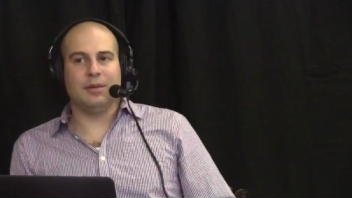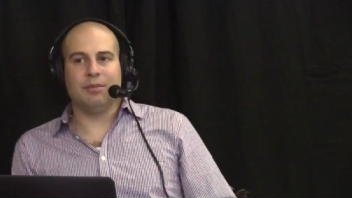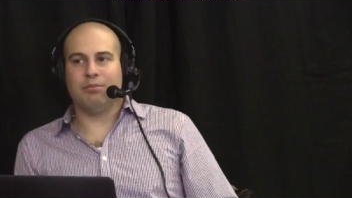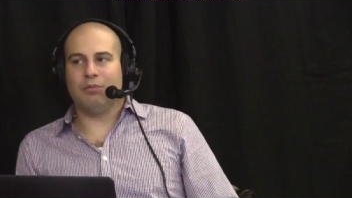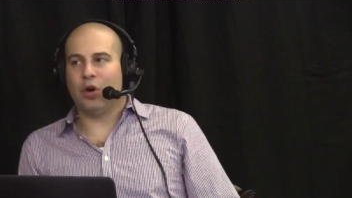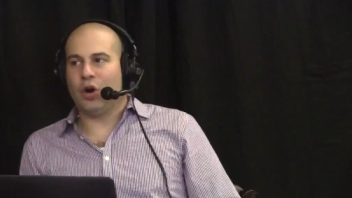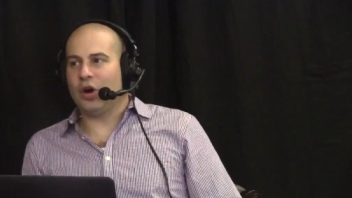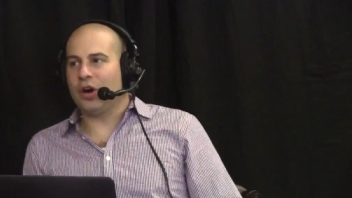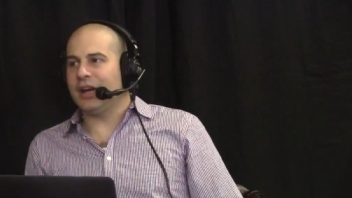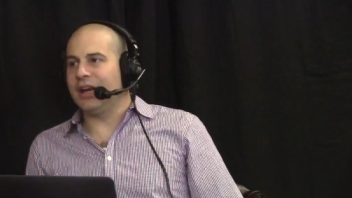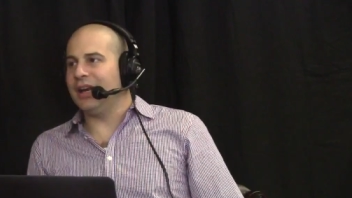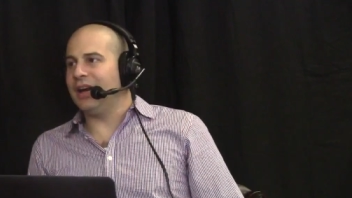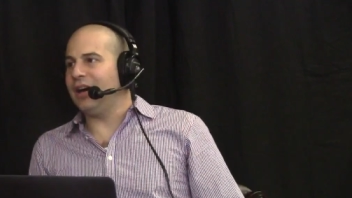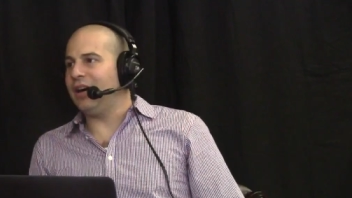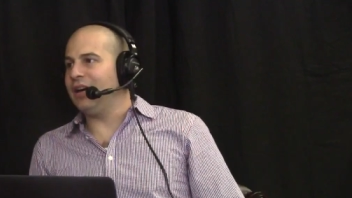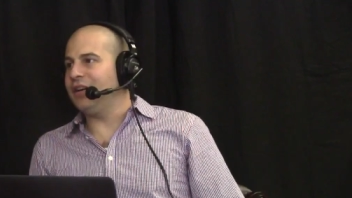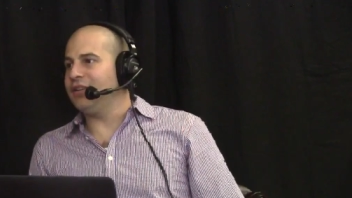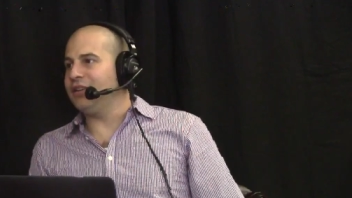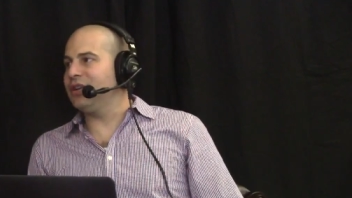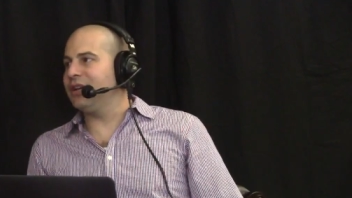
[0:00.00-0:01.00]
Mark it
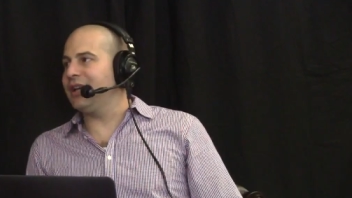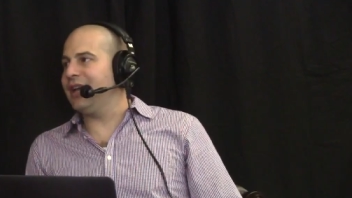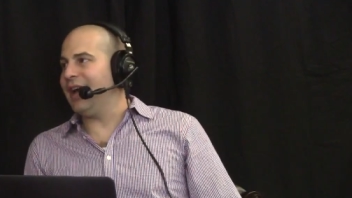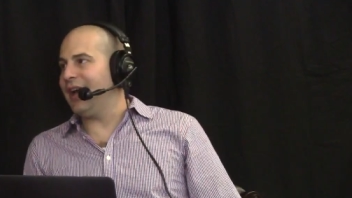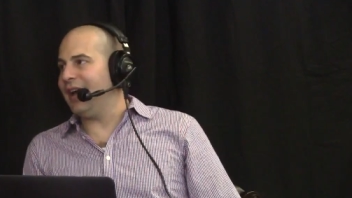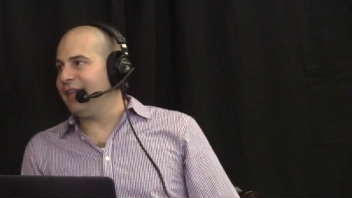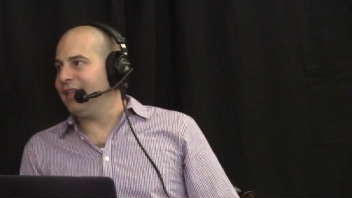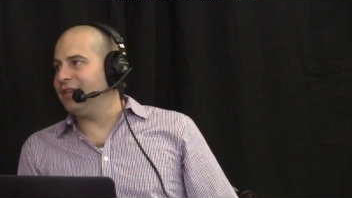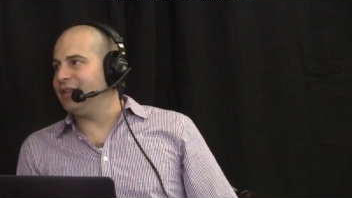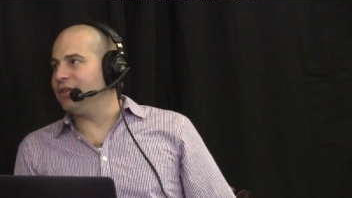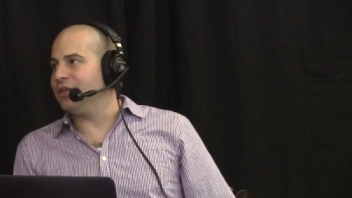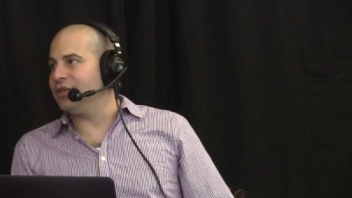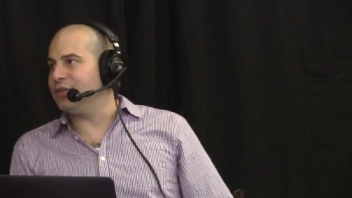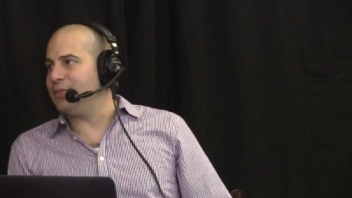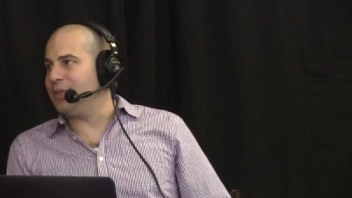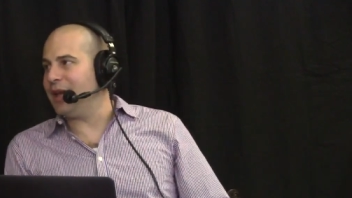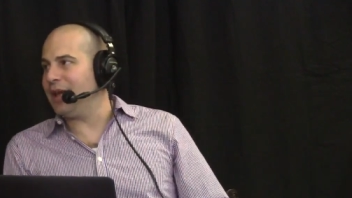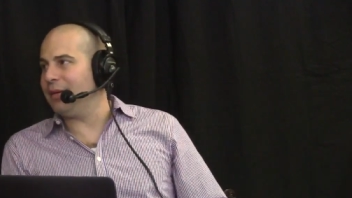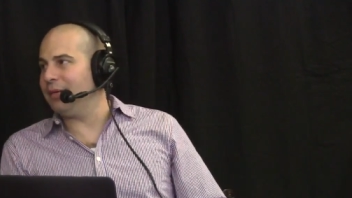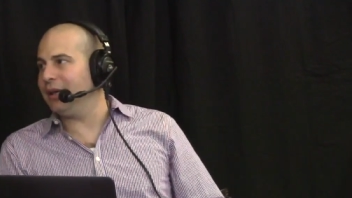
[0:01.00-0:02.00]
on your calendars,
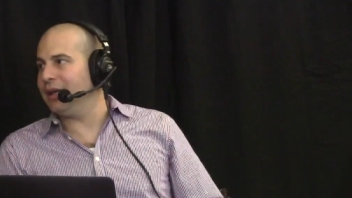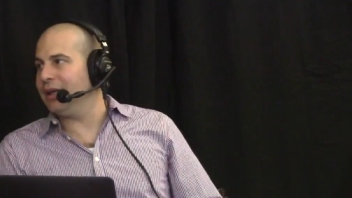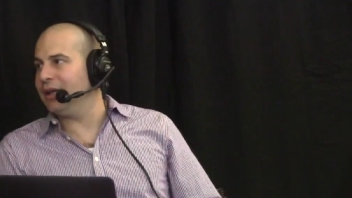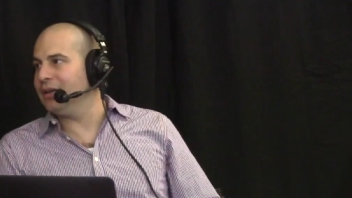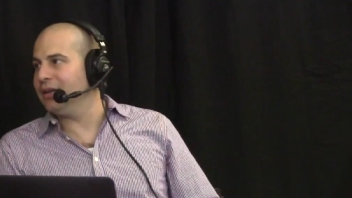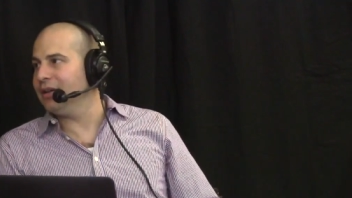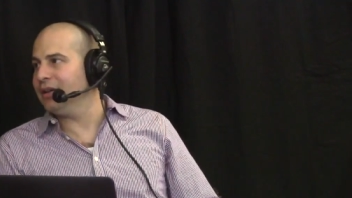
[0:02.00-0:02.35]
baby.